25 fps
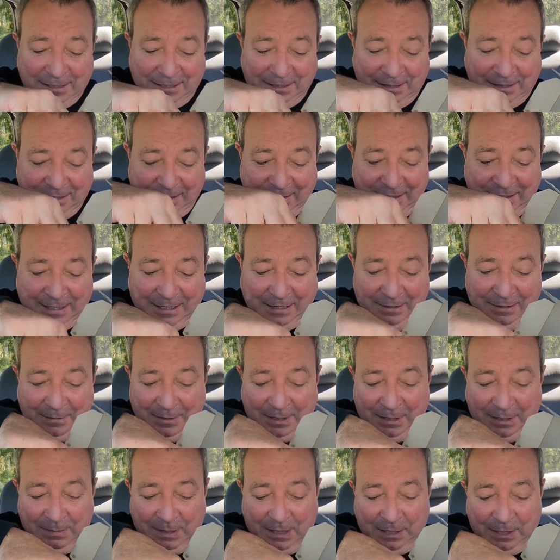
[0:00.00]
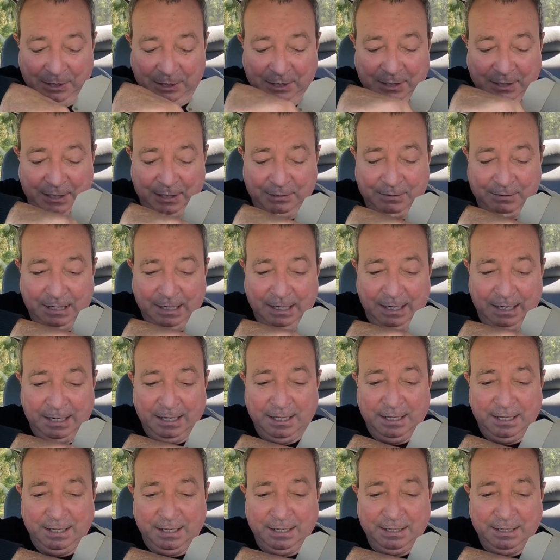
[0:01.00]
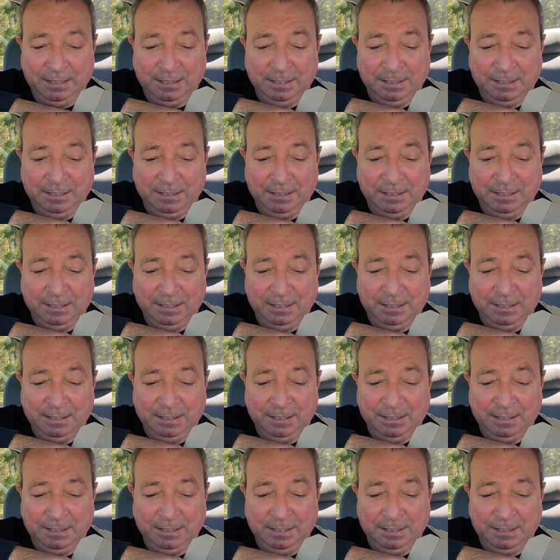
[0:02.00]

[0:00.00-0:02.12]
So we've got a bit of cheese running out there.